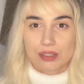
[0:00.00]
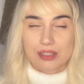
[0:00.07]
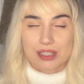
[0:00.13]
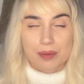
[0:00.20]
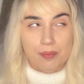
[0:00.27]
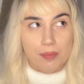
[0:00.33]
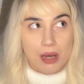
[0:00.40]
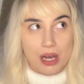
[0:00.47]
Was
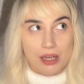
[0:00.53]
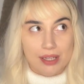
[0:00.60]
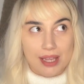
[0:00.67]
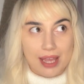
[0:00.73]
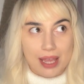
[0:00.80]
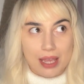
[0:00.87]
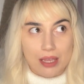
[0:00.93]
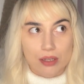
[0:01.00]
it
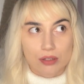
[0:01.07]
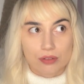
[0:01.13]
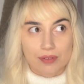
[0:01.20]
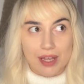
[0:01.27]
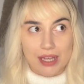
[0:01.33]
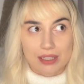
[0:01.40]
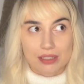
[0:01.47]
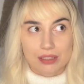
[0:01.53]
Marquis
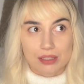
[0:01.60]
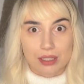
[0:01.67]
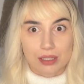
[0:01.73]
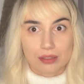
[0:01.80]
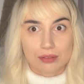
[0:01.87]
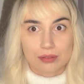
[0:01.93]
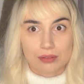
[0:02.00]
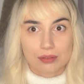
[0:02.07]
of
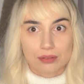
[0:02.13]
Exeter?